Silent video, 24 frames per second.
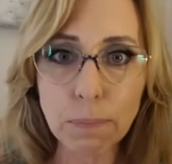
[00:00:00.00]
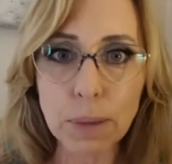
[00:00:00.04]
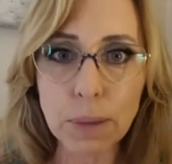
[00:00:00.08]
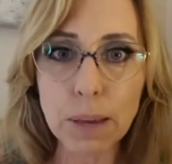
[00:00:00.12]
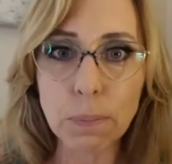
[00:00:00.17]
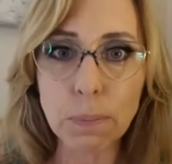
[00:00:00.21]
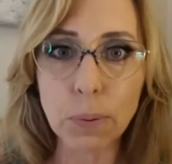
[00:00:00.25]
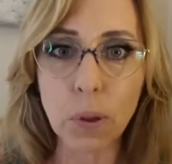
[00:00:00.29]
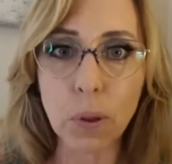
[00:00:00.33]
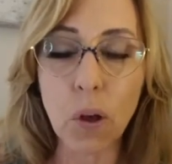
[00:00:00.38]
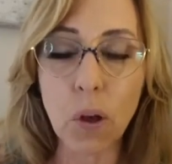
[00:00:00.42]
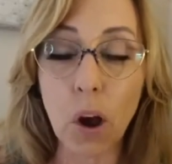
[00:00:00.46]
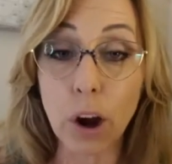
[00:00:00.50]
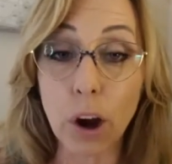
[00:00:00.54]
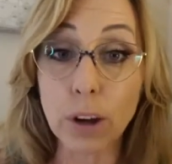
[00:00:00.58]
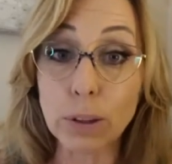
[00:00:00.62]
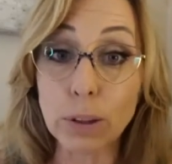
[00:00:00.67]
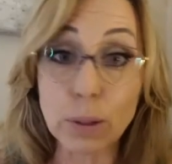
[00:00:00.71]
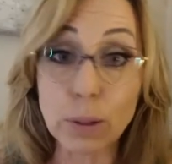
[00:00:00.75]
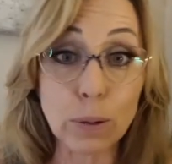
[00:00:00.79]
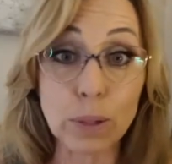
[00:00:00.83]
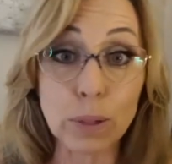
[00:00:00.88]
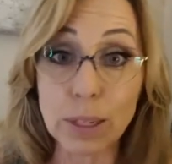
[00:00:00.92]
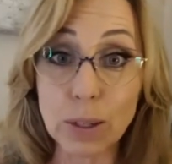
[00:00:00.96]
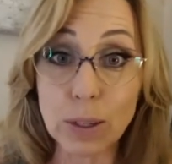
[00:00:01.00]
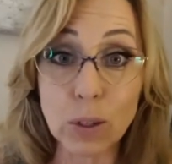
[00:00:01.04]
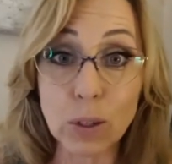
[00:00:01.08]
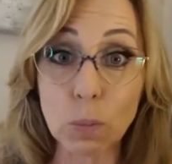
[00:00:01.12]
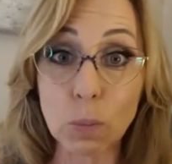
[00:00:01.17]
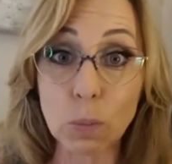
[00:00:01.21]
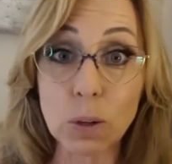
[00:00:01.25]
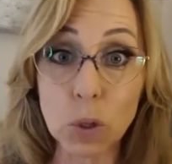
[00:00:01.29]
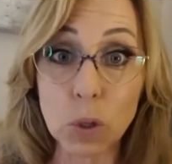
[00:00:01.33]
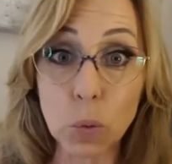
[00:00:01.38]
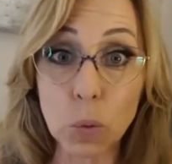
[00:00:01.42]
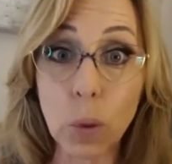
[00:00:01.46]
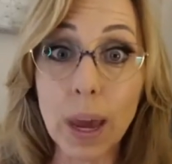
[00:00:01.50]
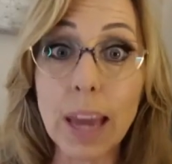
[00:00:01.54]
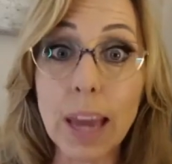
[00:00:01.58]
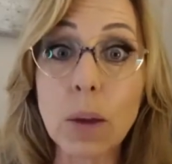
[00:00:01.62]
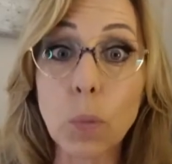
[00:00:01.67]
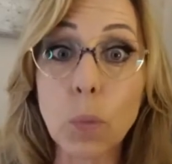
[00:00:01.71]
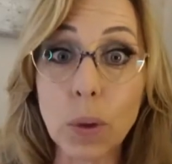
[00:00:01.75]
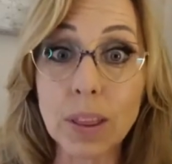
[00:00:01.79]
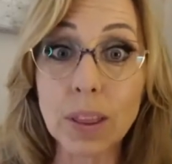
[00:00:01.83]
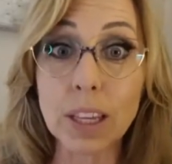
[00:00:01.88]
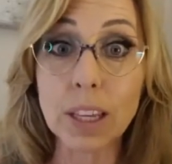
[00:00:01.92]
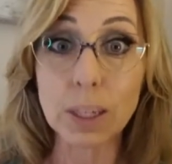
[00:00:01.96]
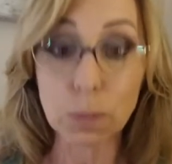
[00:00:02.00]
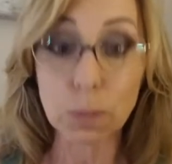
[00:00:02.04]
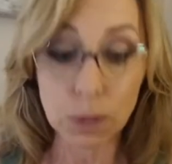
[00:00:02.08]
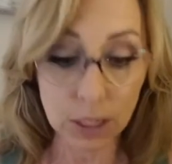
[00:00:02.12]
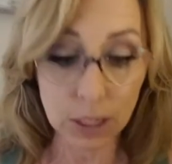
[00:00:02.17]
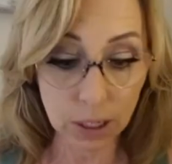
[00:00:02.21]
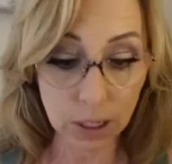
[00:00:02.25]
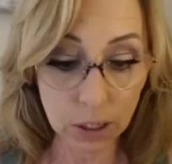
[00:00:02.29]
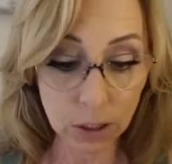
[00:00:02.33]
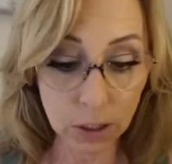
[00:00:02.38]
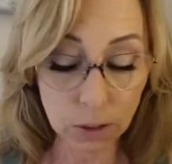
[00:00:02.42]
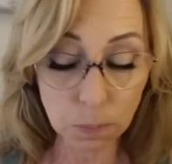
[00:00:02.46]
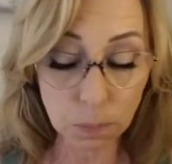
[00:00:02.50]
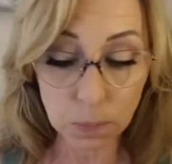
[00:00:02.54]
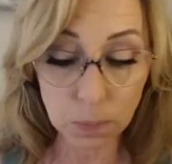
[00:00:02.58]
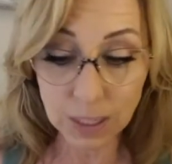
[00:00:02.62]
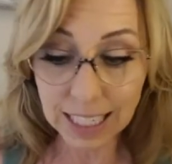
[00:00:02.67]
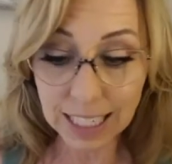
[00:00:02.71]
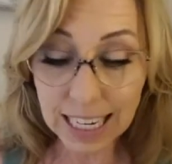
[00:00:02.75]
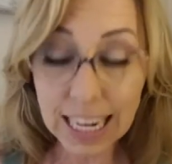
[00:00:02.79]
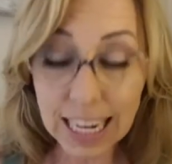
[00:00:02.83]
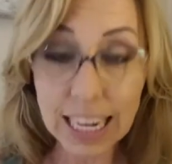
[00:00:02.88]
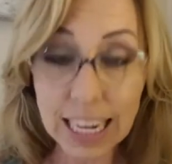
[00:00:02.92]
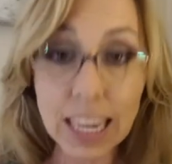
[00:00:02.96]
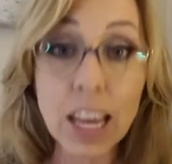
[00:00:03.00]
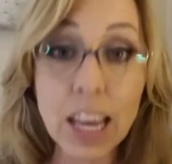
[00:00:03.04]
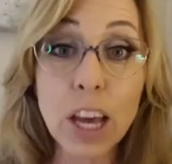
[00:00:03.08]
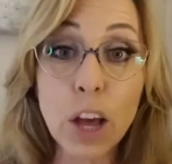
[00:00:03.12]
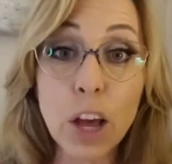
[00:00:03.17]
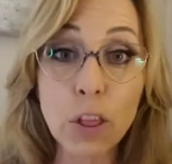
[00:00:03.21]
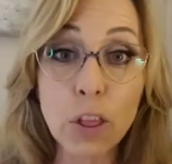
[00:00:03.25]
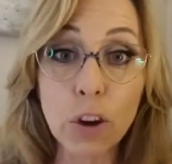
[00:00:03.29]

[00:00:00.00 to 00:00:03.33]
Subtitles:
people are losing so much weight with this particular tea.